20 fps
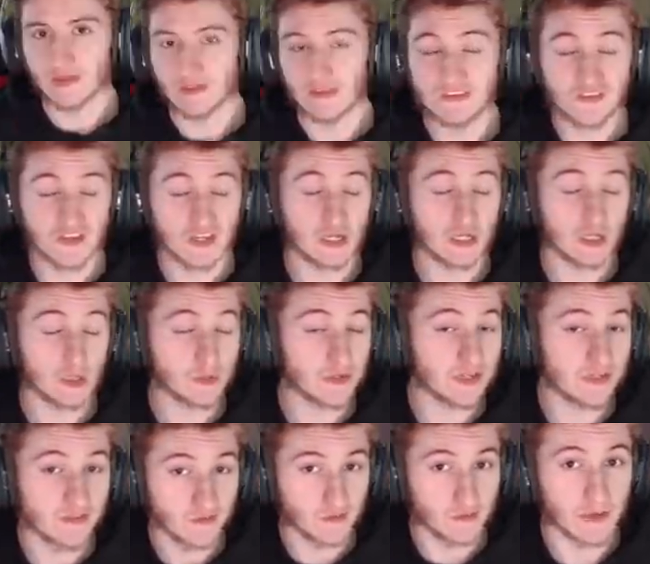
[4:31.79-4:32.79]
This
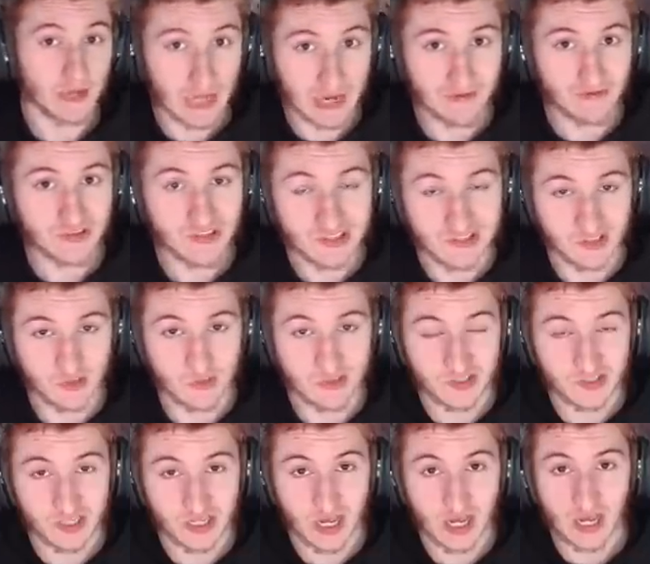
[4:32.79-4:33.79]
included the McLaren six
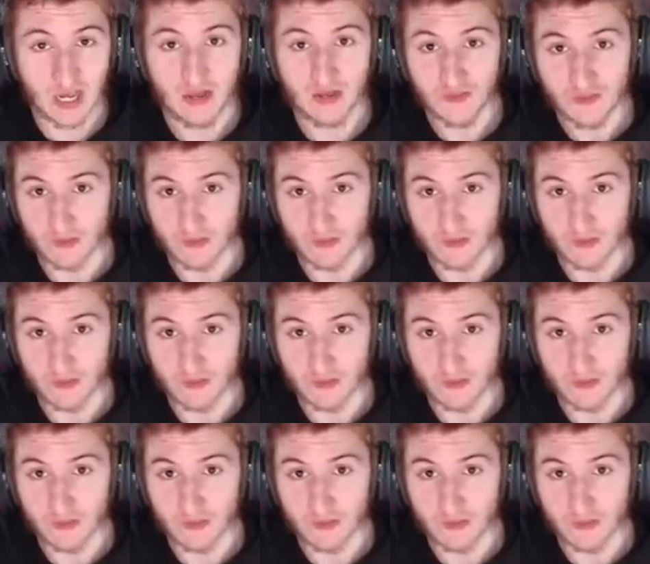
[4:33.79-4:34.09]
twenty R,